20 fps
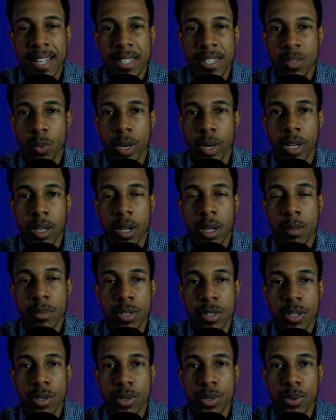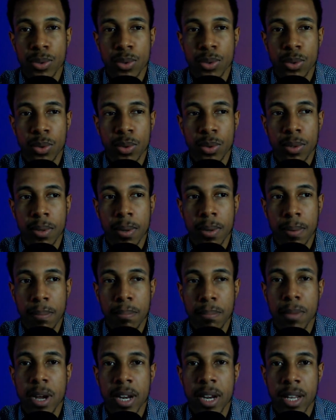when it comes to
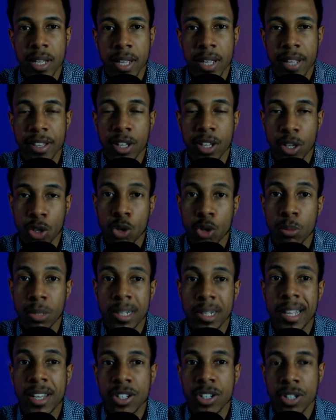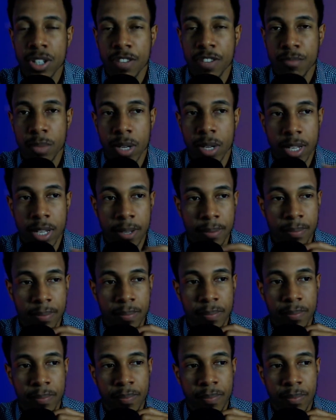money and the accumulation of money.
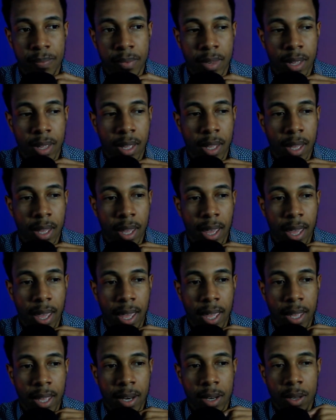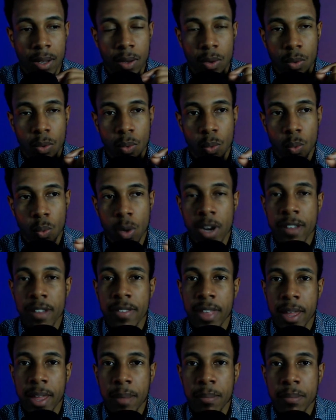And one of
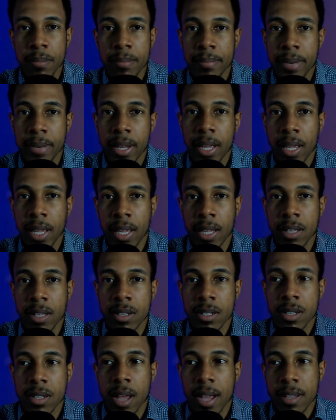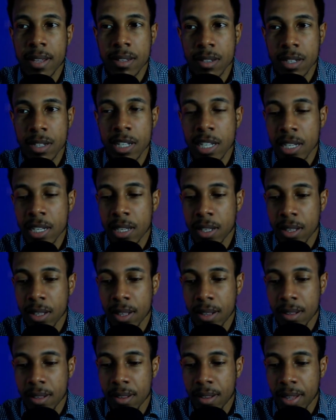them is, I see
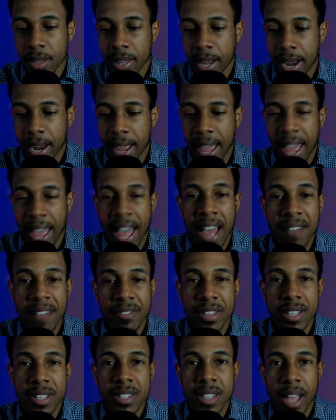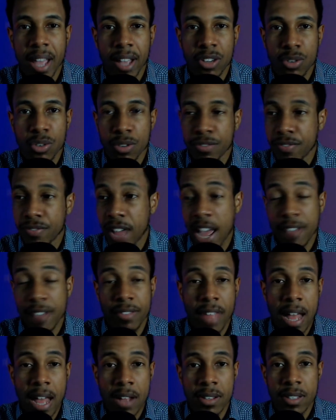that I have this extra
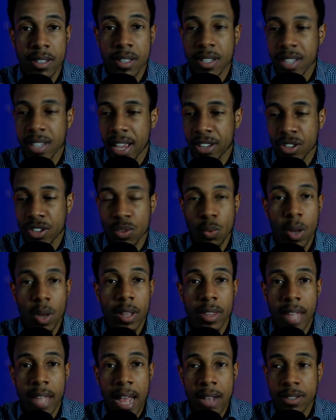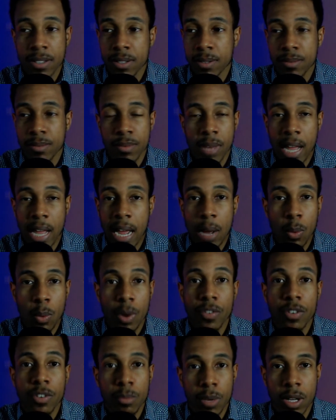5,000, this extra 1,000,
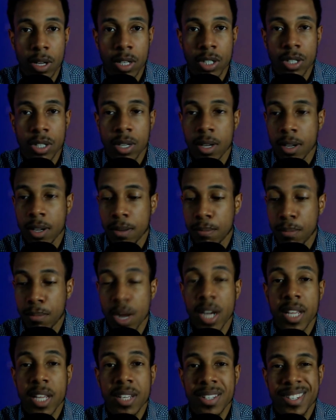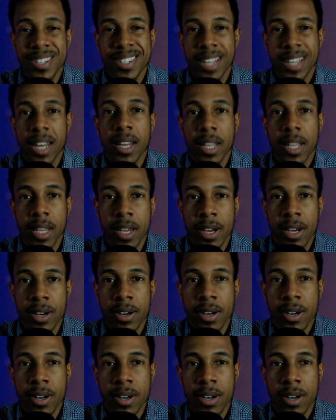however much money sitting here,